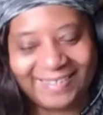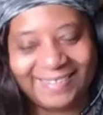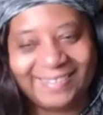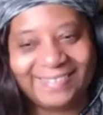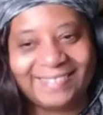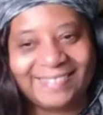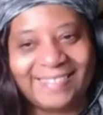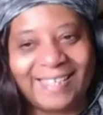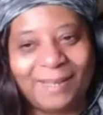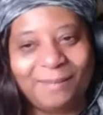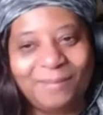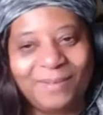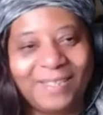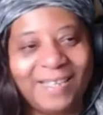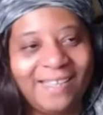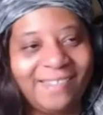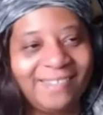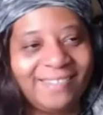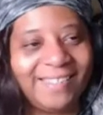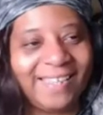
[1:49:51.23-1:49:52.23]
Stay
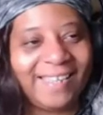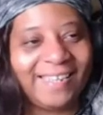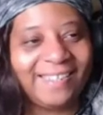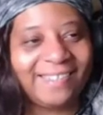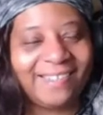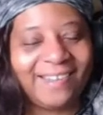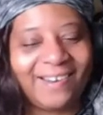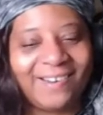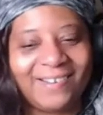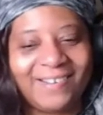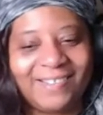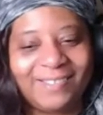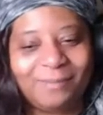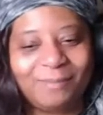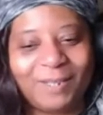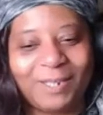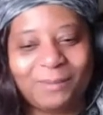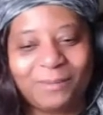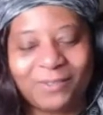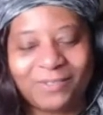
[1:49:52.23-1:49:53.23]
blessed. Stay encouraged.
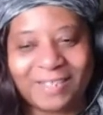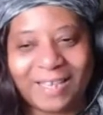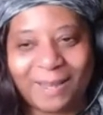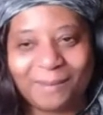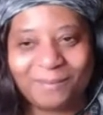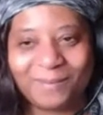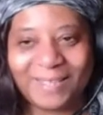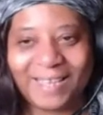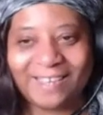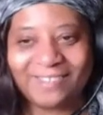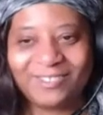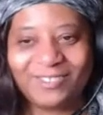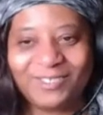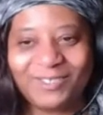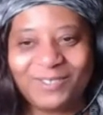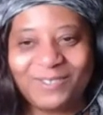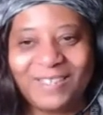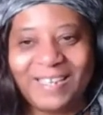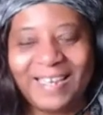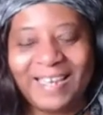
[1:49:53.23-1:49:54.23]
May the Most High bless
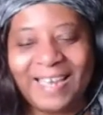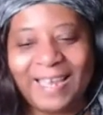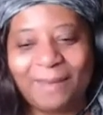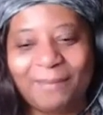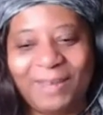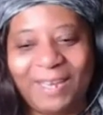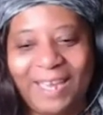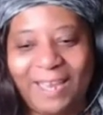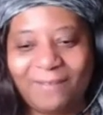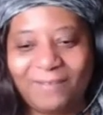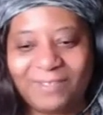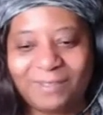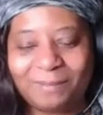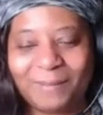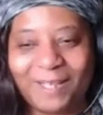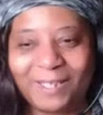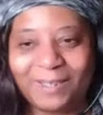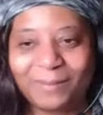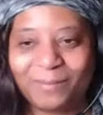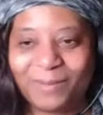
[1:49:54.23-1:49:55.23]
you and may heaven
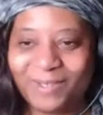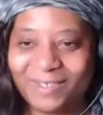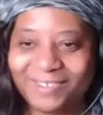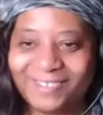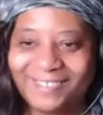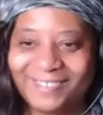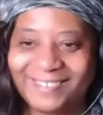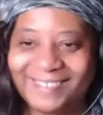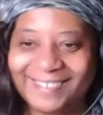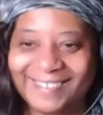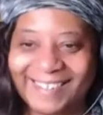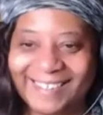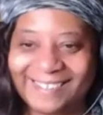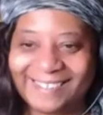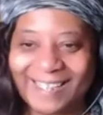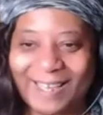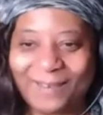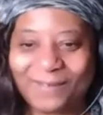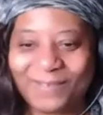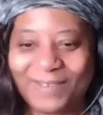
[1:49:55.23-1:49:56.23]
smile upon you. Until next
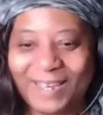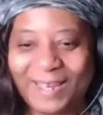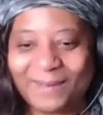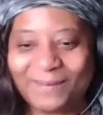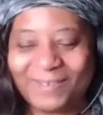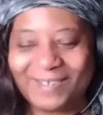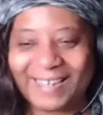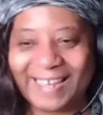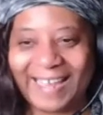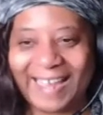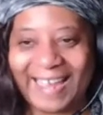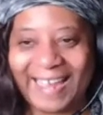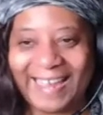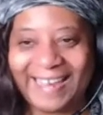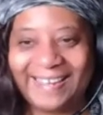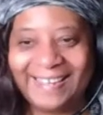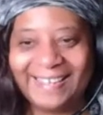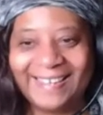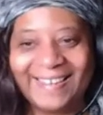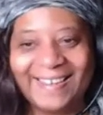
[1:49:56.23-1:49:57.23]
time, fam.
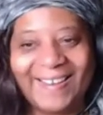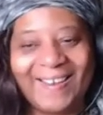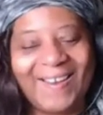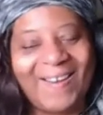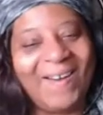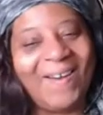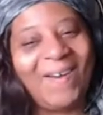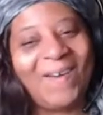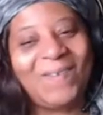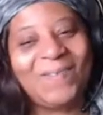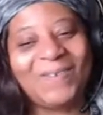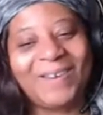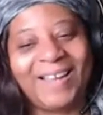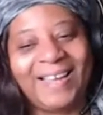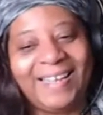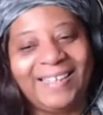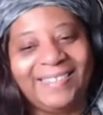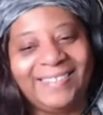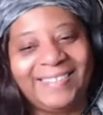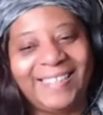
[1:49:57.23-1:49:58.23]
Okay. All
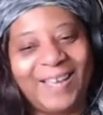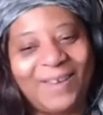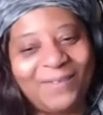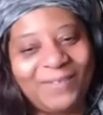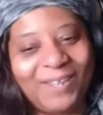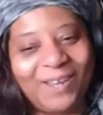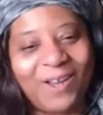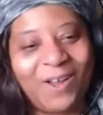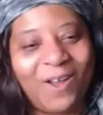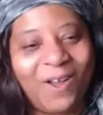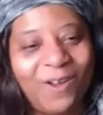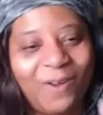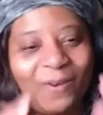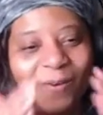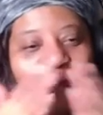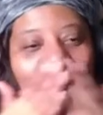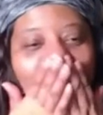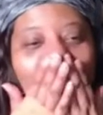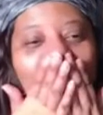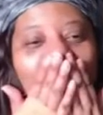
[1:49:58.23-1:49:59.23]
right. Love y'all.
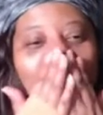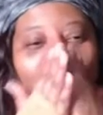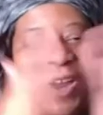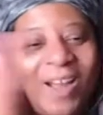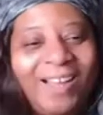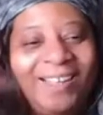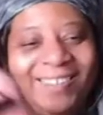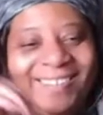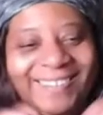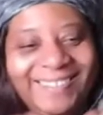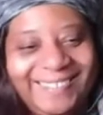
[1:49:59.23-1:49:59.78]
Mwah.